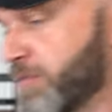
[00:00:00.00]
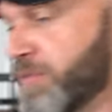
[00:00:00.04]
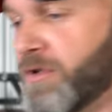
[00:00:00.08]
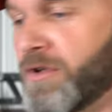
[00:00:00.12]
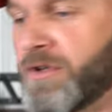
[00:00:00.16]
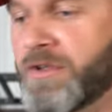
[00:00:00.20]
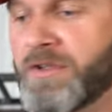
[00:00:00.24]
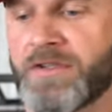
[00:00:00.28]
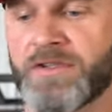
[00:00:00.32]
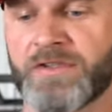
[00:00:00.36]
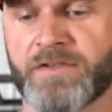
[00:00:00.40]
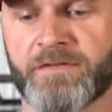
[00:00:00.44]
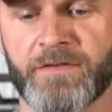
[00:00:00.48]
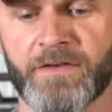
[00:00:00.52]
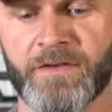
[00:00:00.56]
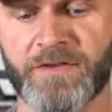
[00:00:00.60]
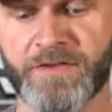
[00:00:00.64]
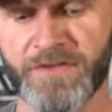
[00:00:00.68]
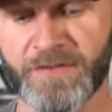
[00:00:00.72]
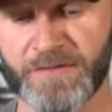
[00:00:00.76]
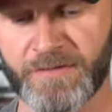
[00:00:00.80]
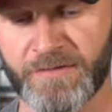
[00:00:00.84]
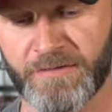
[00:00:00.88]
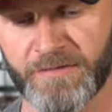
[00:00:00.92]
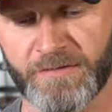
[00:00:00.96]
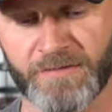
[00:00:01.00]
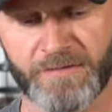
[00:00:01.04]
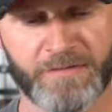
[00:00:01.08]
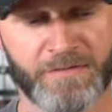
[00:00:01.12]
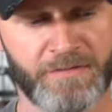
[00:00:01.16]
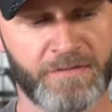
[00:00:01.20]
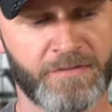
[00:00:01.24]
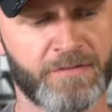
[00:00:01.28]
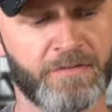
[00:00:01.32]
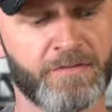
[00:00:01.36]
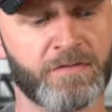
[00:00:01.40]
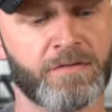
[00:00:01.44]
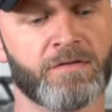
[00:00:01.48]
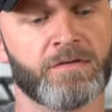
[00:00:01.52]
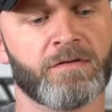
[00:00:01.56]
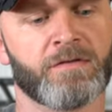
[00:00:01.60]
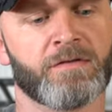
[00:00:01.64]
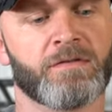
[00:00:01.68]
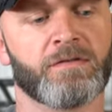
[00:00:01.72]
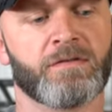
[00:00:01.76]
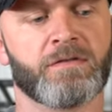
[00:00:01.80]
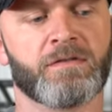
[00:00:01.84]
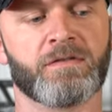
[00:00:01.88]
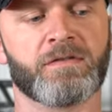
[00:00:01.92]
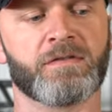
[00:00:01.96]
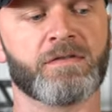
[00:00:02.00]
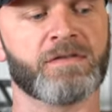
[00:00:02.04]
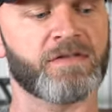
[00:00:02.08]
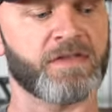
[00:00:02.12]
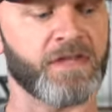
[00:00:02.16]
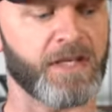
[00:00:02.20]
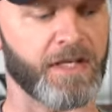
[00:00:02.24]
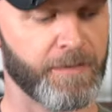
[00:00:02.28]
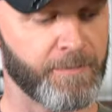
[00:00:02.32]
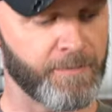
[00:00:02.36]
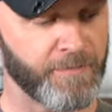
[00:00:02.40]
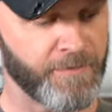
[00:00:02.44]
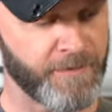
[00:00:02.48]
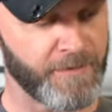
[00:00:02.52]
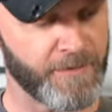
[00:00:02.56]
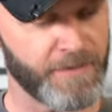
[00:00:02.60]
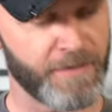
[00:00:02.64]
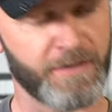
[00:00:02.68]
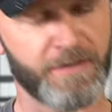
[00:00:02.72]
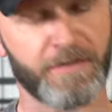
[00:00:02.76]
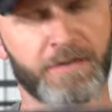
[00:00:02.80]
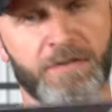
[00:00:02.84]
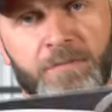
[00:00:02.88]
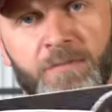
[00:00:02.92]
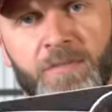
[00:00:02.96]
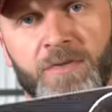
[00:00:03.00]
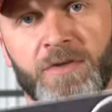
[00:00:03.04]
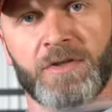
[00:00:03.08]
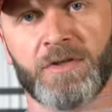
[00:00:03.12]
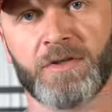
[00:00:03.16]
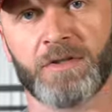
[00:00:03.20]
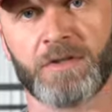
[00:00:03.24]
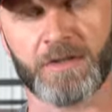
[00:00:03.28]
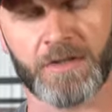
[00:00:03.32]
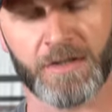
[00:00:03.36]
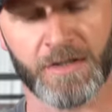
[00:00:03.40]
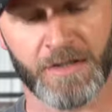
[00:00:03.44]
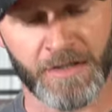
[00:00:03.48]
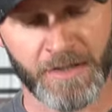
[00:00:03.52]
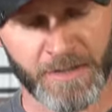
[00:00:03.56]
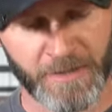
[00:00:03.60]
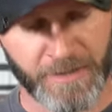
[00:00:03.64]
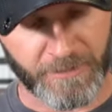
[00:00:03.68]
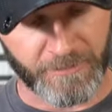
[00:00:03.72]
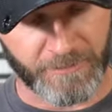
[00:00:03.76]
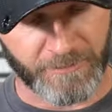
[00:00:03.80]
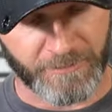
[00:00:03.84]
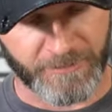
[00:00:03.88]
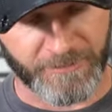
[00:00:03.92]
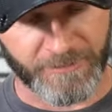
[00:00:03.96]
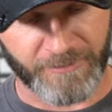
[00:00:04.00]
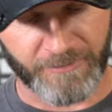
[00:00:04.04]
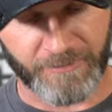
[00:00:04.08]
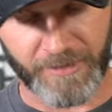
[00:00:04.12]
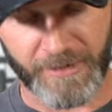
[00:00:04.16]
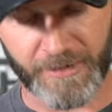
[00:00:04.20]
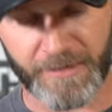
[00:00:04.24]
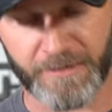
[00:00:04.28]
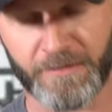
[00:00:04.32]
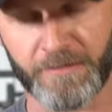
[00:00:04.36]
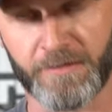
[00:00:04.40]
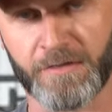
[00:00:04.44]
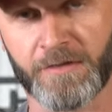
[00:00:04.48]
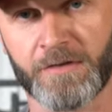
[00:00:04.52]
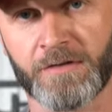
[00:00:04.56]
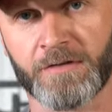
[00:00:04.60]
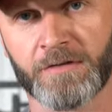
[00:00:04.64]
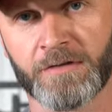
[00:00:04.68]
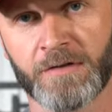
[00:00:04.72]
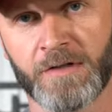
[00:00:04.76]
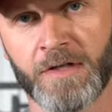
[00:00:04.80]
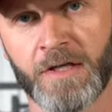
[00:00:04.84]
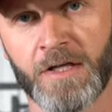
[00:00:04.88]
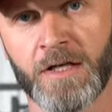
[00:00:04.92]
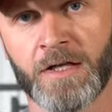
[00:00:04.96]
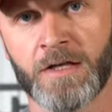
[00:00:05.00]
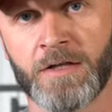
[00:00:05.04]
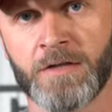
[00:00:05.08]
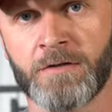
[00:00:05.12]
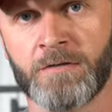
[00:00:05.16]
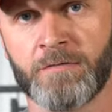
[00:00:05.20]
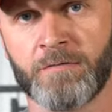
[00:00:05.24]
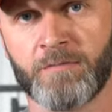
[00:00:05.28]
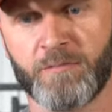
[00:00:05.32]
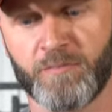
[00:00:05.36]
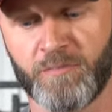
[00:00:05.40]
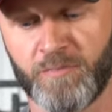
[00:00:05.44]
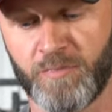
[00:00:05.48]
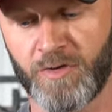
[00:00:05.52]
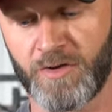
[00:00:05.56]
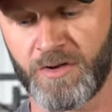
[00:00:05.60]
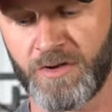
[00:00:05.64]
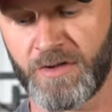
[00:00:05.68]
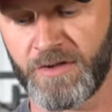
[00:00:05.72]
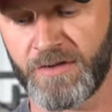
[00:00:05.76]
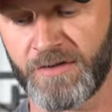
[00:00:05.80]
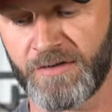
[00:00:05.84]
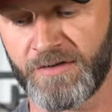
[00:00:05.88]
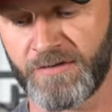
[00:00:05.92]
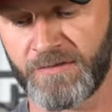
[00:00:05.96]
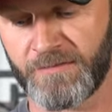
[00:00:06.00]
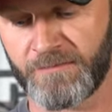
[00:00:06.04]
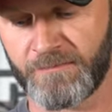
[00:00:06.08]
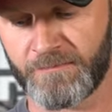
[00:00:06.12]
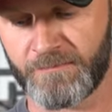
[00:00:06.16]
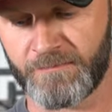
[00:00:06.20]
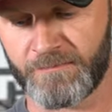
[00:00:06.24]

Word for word: bronze version, same thing, but looks great on a bronze